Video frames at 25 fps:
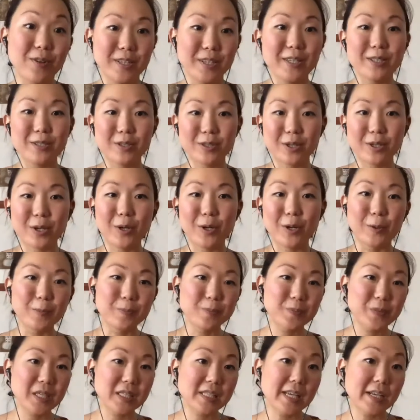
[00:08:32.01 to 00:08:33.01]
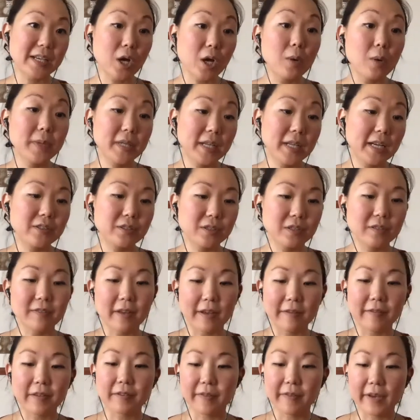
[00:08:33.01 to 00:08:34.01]
So there's that combination of
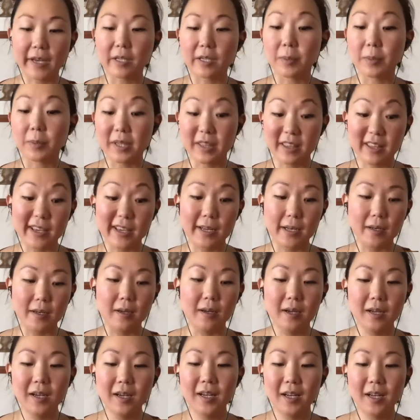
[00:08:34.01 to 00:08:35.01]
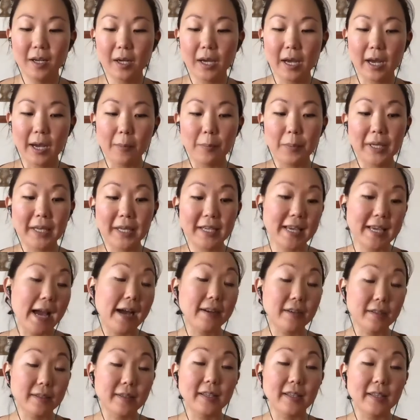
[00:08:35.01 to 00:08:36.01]
having faith, but then being
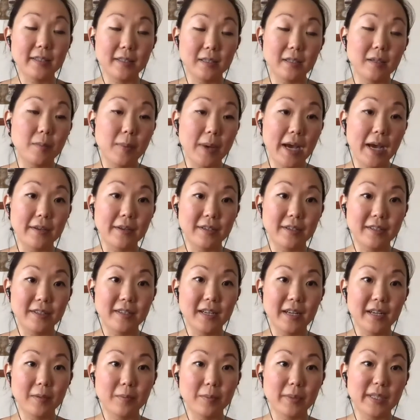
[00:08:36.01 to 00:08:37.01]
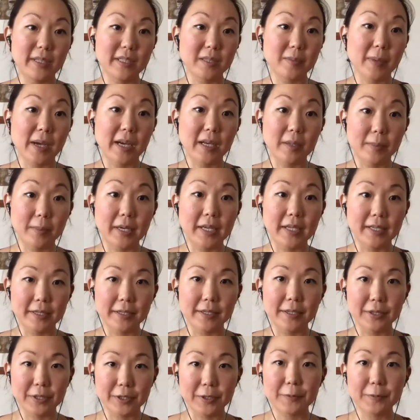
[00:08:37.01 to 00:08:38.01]
calculated about it and being smart about it,
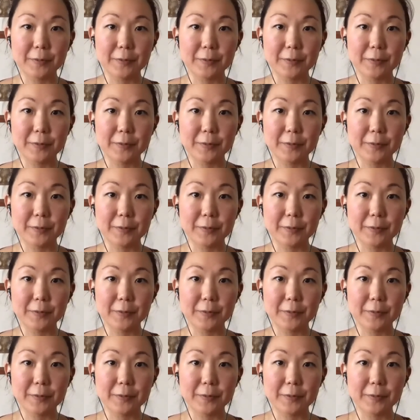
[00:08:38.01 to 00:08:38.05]
you know.